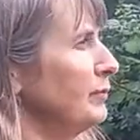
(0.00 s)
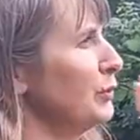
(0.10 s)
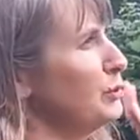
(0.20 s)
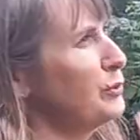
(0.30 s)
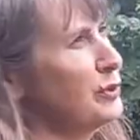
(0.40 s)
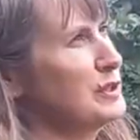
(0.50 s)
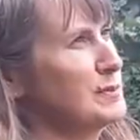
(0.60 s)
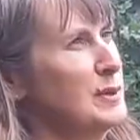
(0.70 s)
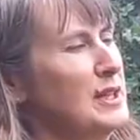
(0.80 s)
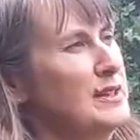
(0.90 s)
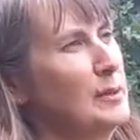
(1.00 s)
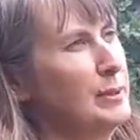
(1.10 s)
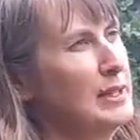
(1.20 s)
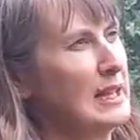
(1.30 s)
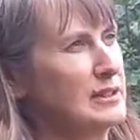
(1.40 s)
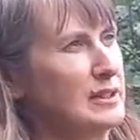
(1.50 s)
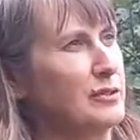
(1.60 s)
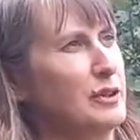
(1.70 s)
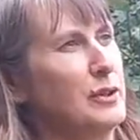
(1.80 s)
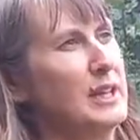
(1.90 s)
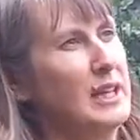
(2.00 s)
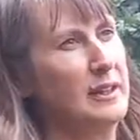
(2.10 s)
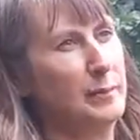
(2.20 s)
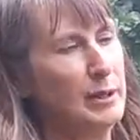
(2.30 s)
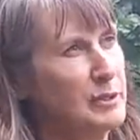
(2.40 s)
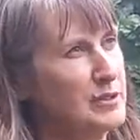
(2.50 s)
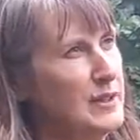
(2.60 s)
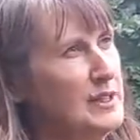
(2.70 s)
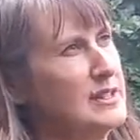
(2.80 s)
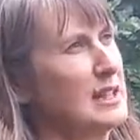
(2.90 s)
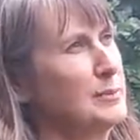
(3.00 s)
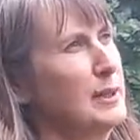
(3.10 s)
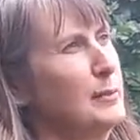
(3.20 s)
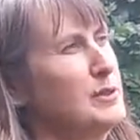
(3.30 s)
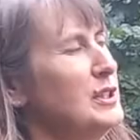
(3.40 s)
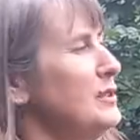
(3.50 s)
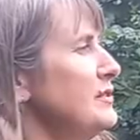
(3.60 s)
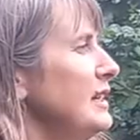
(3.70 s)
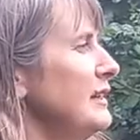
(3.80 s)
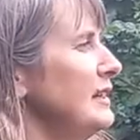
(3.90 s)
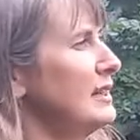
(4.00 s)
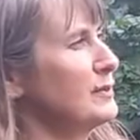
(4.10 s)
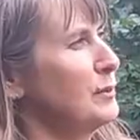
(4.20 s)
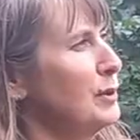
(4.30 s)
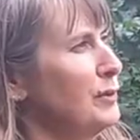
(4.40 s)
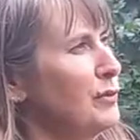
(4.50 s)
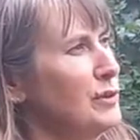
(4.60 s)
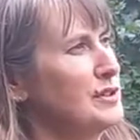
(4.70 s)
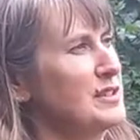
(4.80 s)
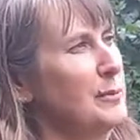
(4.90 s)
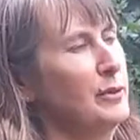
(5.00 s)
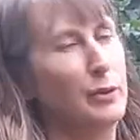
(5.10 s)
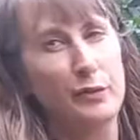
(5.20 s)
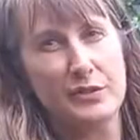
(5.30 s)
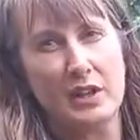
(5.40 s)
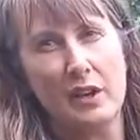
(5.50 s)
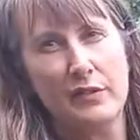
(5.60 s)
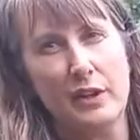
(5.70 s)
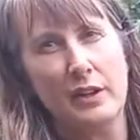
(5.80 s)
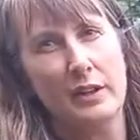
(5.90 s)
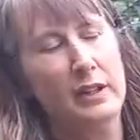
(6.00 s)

all through the spring there'll be nectar through here, there'll be lots of insects being able to use it, and then as we move through the summer it offers cover.